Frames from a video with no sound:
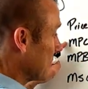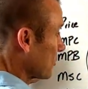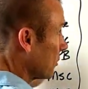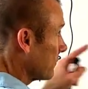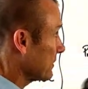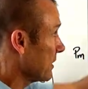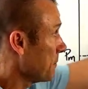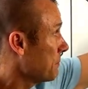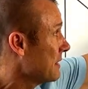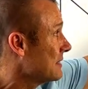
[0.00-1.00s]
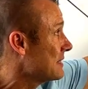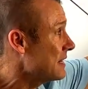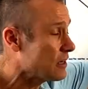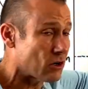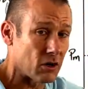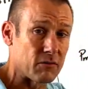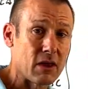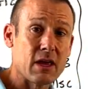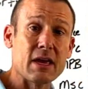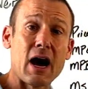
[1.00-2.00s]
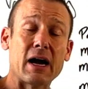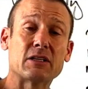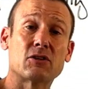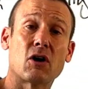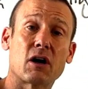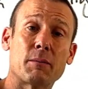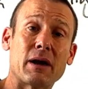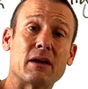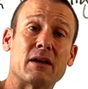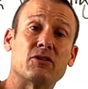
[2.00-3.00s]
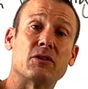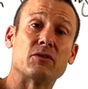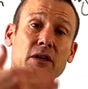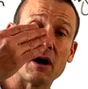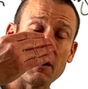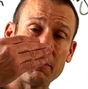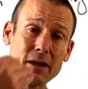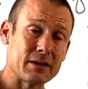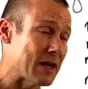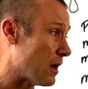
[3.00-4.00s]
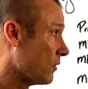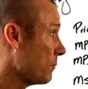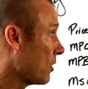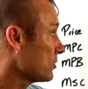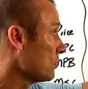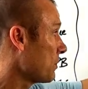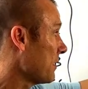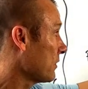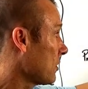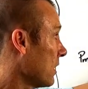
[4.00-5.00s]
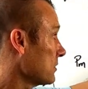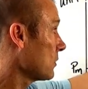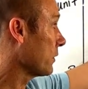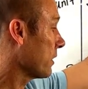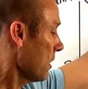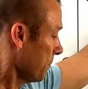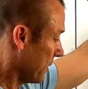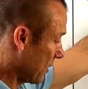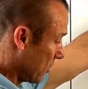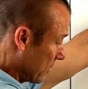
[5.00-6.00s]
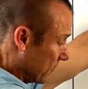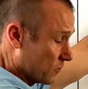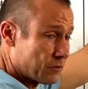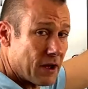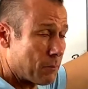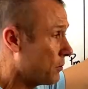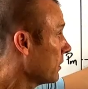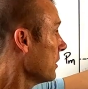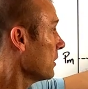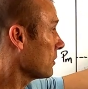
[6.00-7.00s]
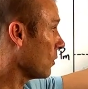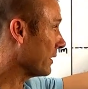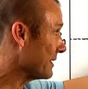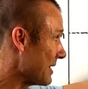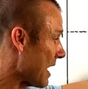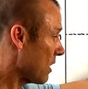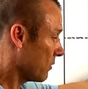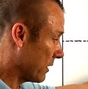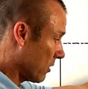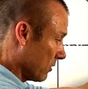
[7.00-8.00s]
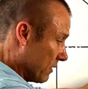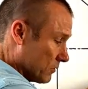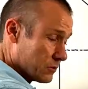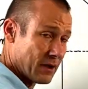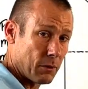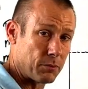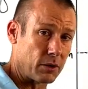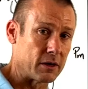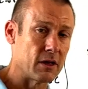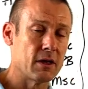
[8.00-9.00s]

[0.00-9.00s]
this curve as an MPC curve, I should talk about it as shifting up and down, the marginal private cost going up at all levels of output, going down at all levels of output.